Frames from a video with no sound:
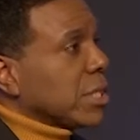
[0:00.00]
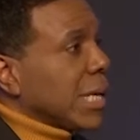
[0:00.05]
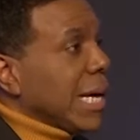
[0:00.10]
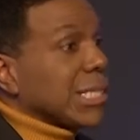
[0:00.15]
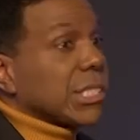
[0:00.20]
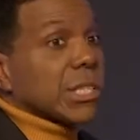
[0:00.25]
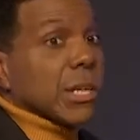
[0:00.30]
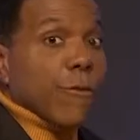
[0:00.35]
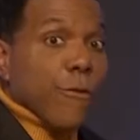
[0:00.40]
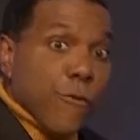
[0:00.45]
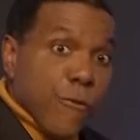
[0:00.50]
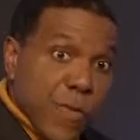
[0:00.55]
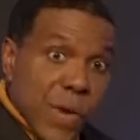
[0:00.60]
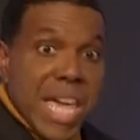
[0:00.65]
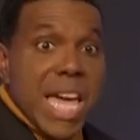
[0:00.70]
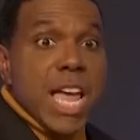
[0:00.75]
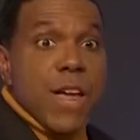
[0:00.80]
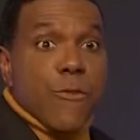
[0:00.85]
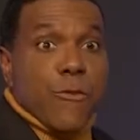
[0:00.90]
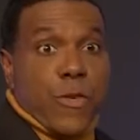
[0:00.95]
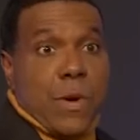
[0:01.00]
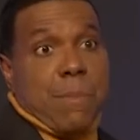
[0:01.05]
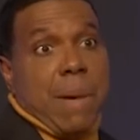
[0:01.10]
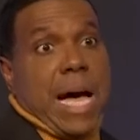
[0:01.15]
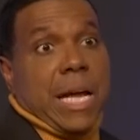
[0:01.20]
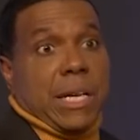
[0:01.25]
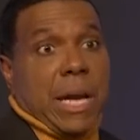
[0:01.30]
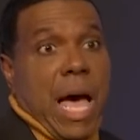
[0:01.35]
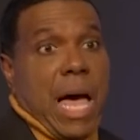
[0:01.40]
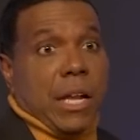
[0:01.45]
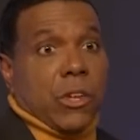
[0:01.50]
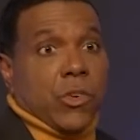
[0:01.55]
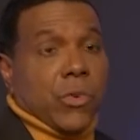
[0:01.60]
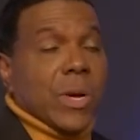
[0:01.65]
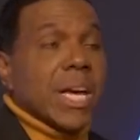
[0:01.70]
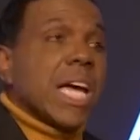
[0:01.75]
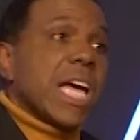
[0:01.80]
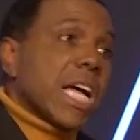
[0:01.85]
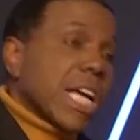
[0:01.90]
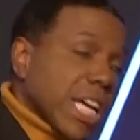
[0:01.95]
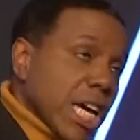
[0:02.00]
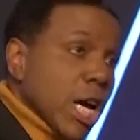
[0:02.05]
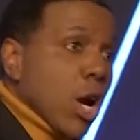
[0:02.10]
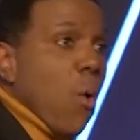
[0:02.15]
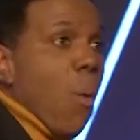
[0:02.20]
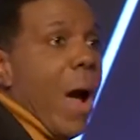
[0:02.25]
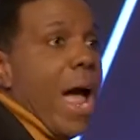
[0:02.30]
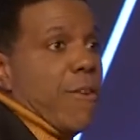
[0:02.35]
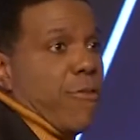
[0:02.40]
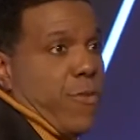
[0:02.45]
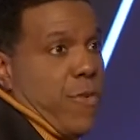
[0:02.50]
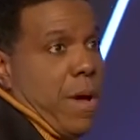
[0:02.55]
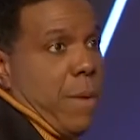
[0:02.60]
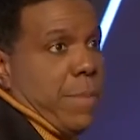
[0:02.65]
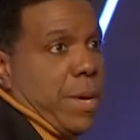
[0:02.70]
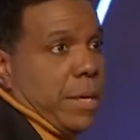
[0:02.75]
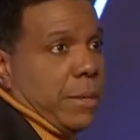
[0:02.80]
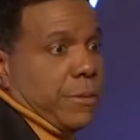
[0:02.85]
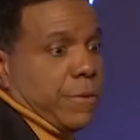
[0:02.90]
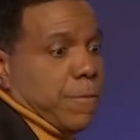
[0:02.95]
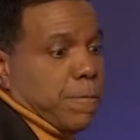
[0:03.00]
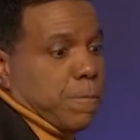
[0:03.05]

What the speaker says: says to flee from idolatry, get away from it?